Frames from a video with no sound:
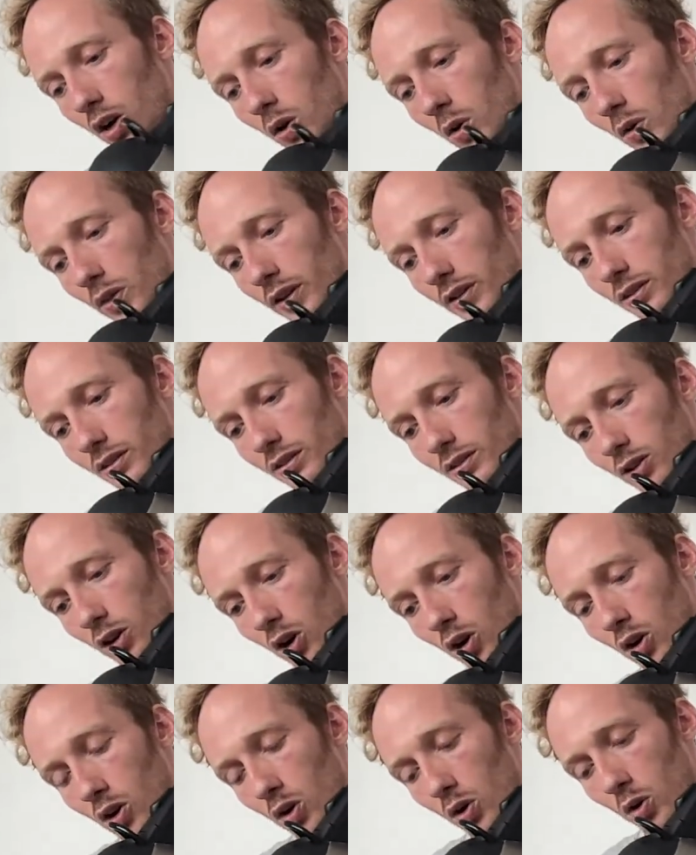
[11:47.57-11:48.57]
this is
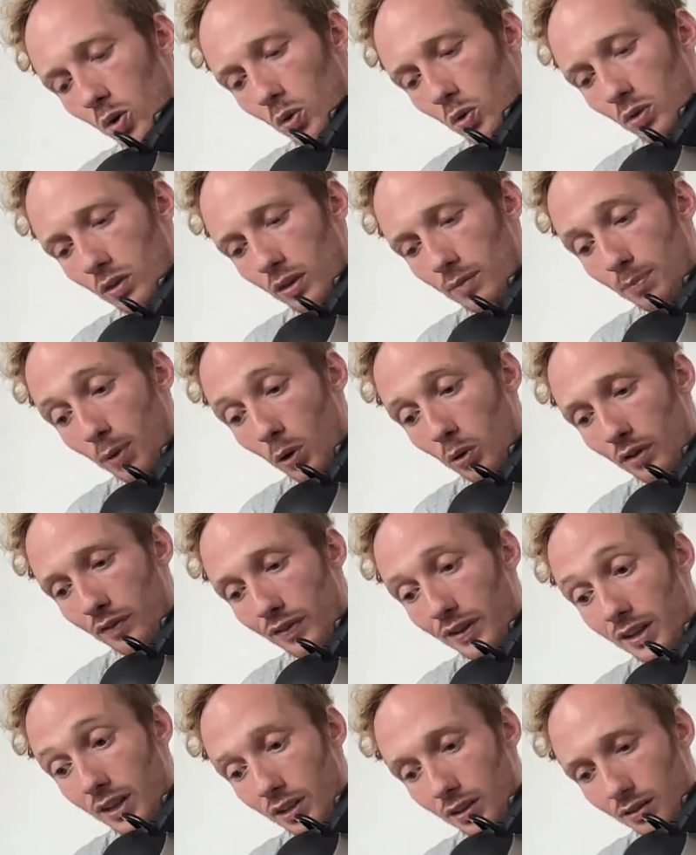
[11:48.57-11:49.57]
called the
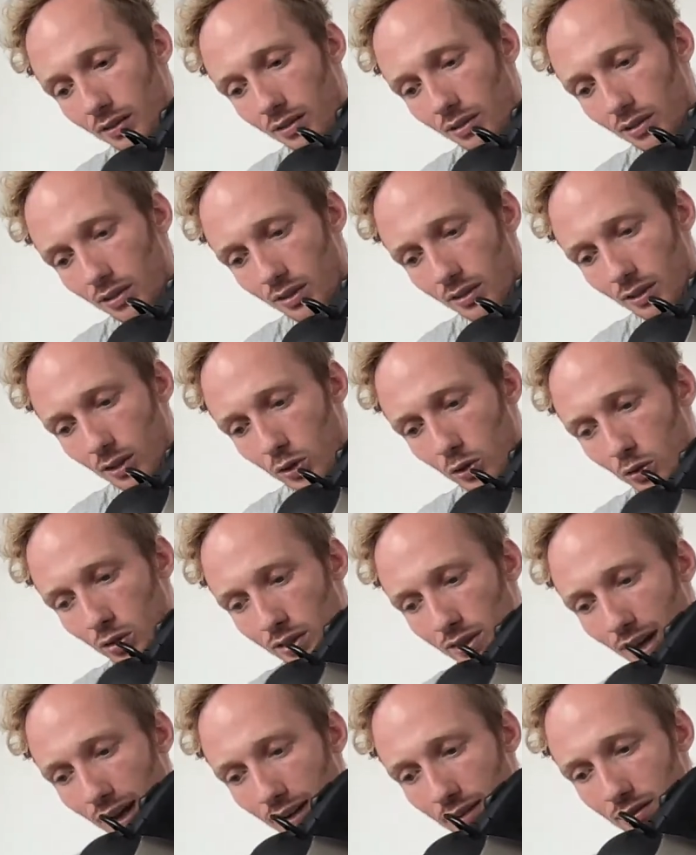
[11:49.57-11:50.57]
Bonavitas, the
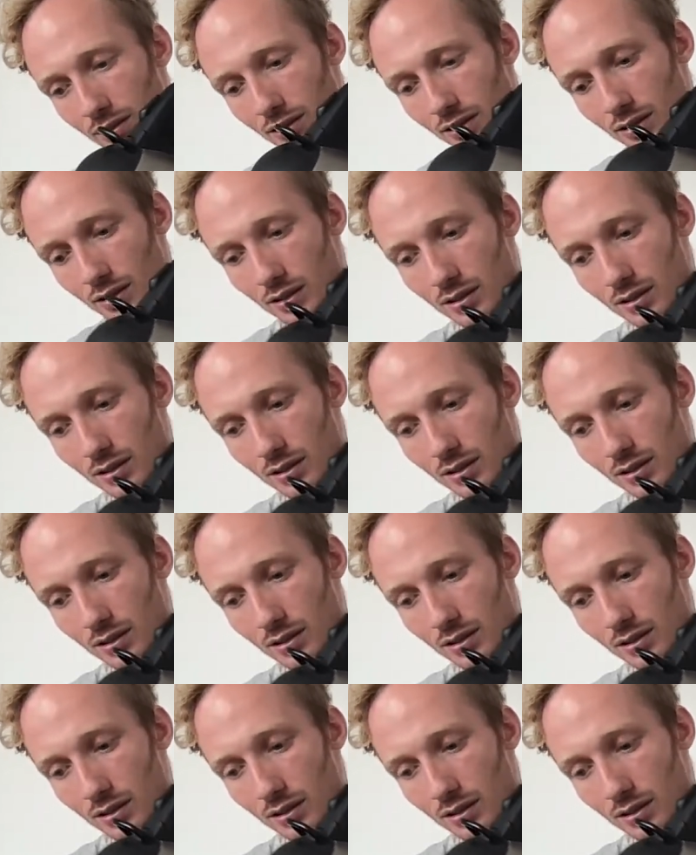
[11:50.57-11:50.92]
goosenecks.